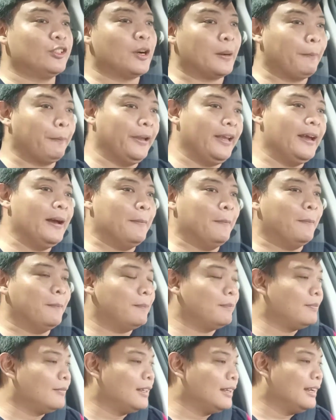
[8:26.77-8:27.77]
RPM,
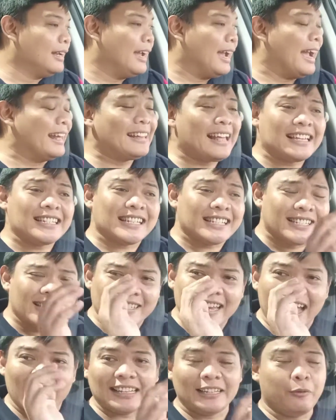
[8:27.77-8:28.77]
and that's
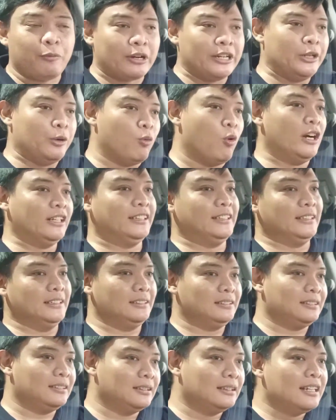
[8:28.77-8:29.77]
exactly where you want it
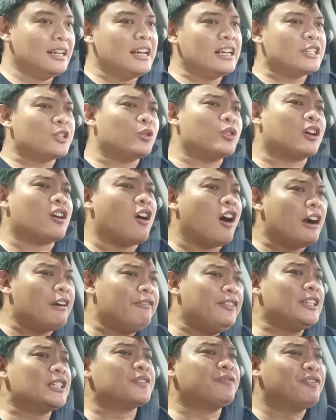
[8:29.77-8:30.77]
so the car
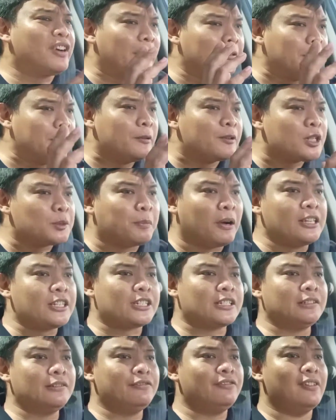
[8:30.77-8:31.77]
feels very
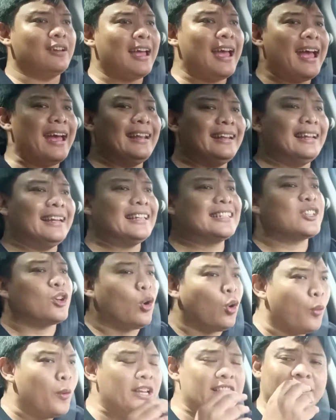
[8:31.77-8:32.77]
responsive and it's
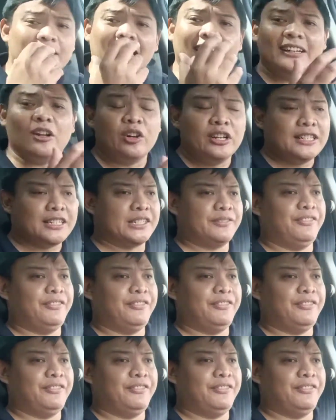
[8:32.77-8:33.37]
always light on its